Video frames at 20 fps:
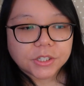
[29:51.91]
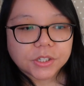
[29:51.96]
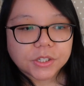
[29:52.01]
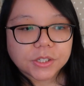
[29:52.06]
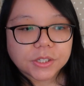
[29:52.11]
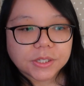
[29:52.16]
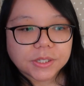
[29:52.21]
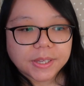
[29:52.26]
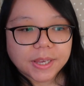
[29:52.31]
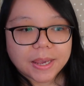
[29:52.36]

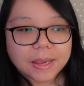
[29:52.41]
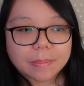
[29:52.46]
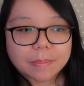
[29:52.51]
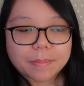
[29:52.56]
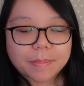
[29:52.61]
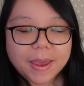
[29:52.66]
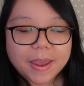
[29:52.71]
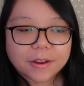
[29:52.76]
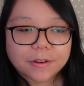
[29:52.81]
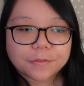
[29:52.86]
just
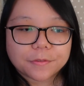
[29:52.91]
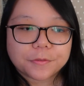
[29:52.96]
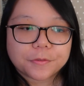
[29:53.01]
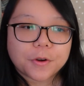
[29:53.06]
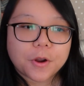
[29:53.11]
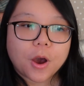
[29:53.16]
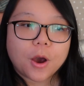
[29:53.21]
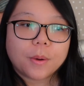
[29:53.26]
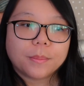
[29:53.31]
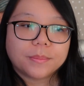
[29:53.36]
came back
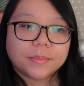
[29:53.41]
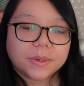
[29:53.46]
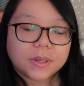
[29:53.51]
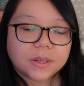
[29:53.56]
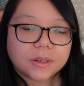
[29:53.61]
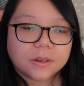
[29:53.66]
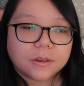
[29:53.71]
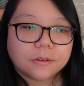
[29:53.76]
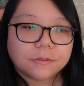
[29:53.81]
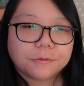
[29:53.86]
from
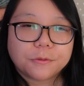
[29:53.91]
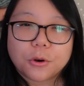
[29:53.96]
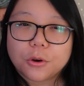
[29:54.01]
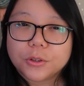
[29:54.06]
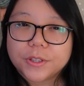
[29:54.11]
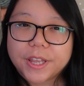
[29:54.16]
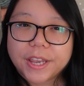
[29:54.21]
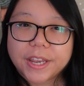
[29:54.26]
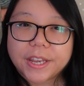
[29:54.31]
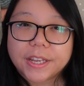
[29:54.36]
a
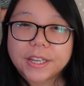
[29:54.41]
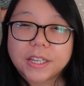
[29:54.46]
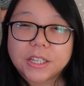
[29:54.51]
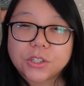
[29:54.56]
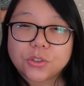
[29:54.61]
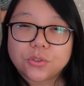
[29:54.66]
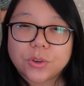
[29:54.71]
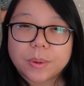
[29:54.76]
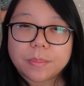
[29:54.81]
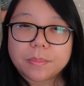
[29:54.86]

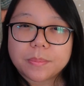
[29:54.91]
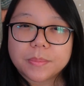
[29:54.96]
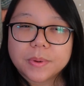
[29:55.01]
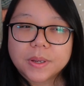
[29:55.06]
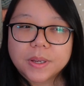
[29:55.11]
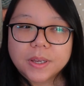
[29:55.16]
4-day trip